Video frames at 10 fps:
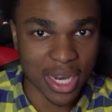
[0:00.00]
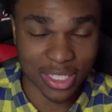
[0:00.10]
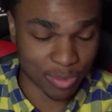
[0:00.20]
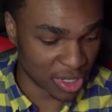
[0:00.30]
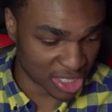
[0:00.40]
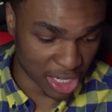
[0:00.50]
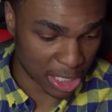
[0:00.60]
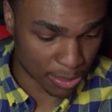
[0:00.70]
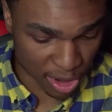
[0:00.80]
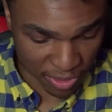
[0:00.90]
It's really the
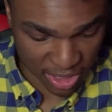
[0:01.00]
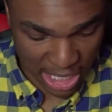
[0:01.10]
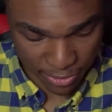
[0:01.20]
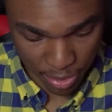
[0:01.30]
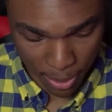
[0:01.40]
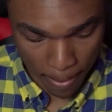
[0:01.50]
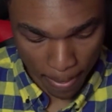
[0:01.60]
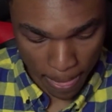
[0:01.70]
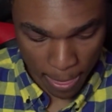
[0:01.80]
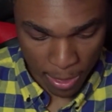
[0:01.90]
perfect size for me.
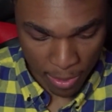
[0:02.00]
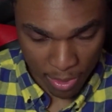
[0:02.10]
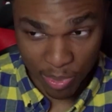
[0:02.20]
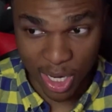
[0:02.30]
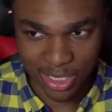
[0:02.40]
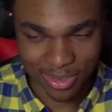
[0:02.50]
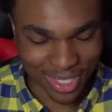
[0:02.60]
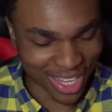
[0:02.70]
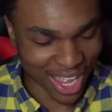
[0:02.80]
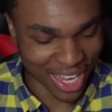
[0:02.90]
Pause.
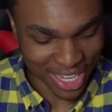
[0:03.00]
Yeah.